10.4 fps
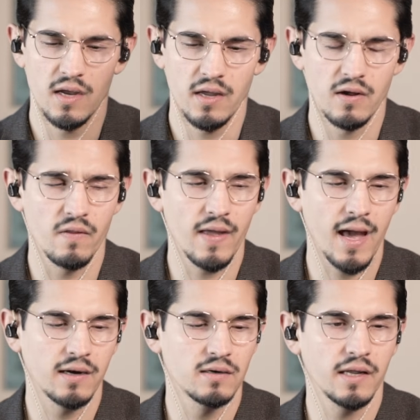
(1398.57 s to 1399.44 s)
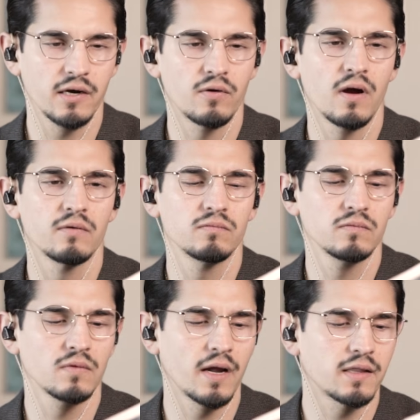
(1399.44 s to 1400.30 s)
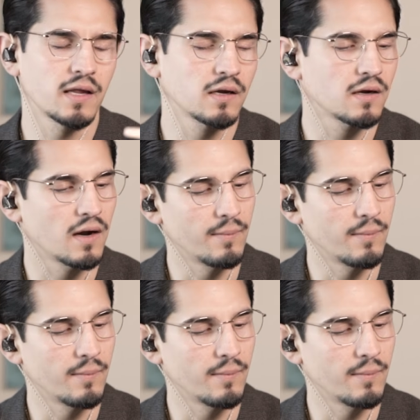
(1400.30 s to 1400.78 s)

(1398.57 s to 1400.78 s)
and all that. And later on, I think